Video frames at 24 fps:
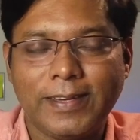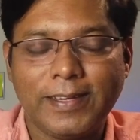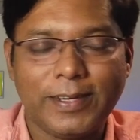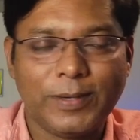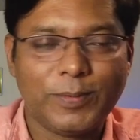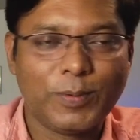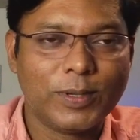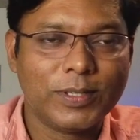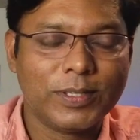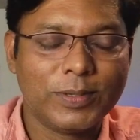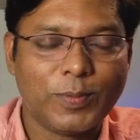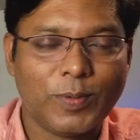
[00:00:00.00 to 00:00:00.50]
It
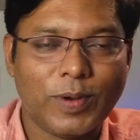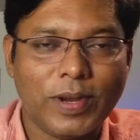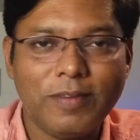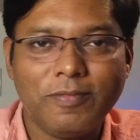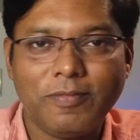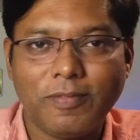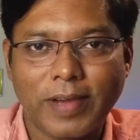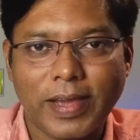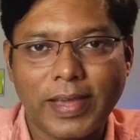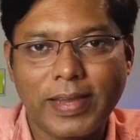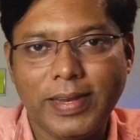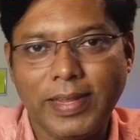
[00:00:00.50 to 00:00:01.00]
was one
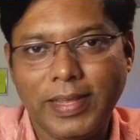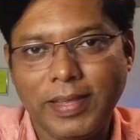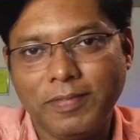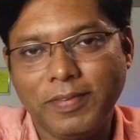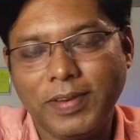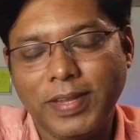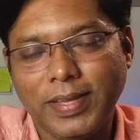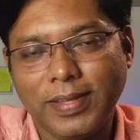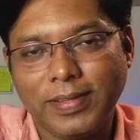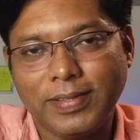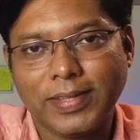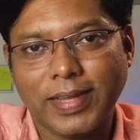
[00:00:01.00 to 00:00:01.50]
fine
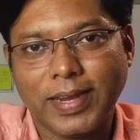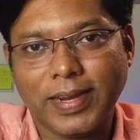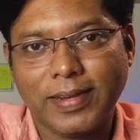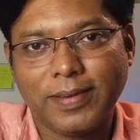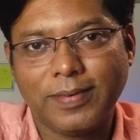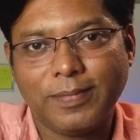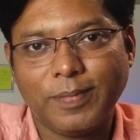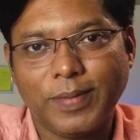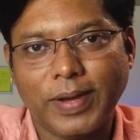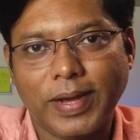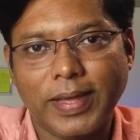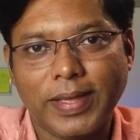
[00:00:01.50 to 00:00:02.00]
evening
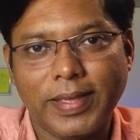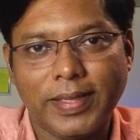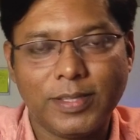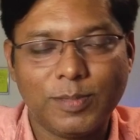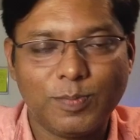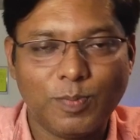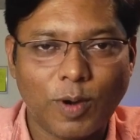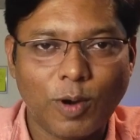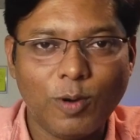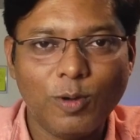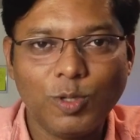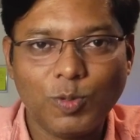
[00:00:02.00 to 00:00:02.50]
that my
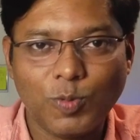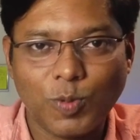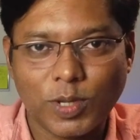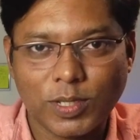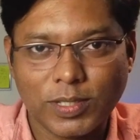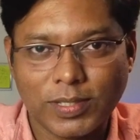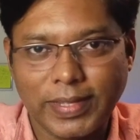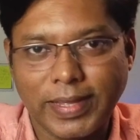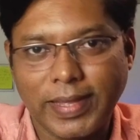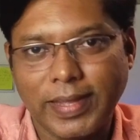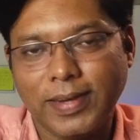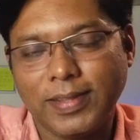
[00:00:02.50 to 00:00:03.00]
spouse
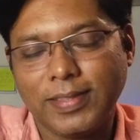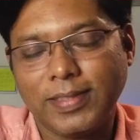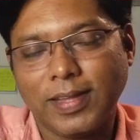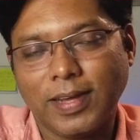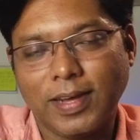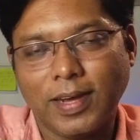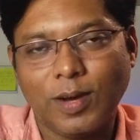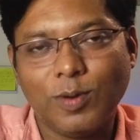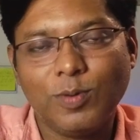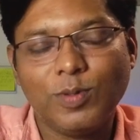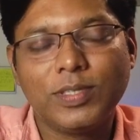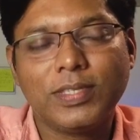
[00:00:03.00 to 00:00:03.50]
was there in the
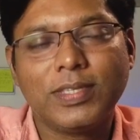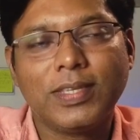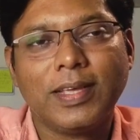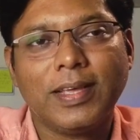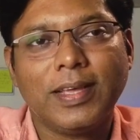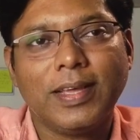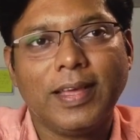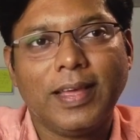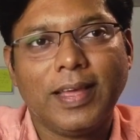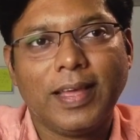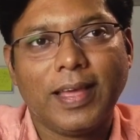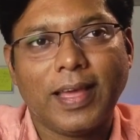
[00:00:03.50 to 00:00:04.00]
house,
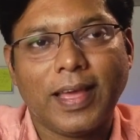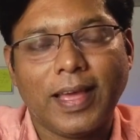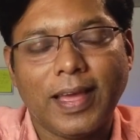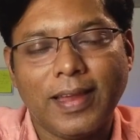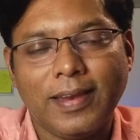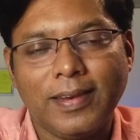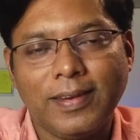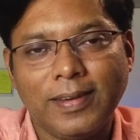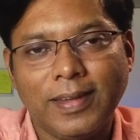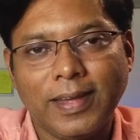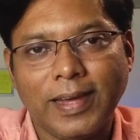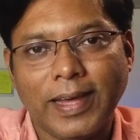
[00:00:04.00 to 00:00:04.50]

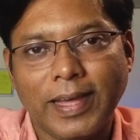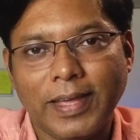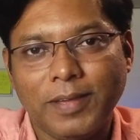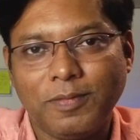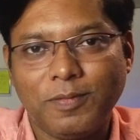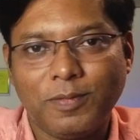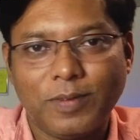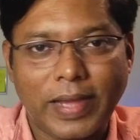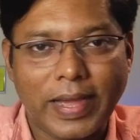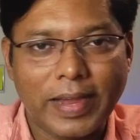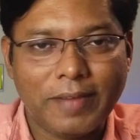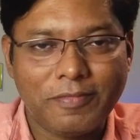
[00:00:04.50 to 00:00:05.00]
and
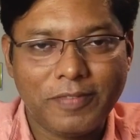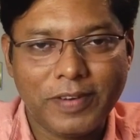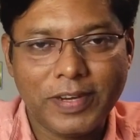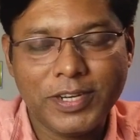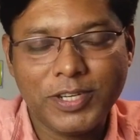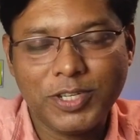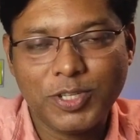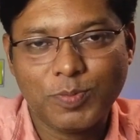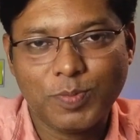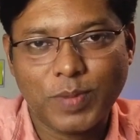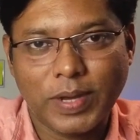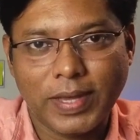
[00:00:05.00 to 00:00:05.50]
I
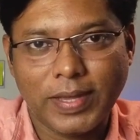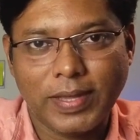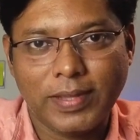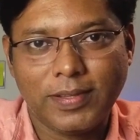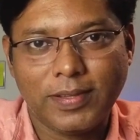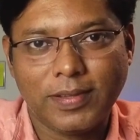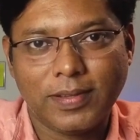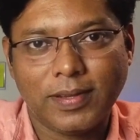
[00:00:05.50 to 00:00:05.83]
finished my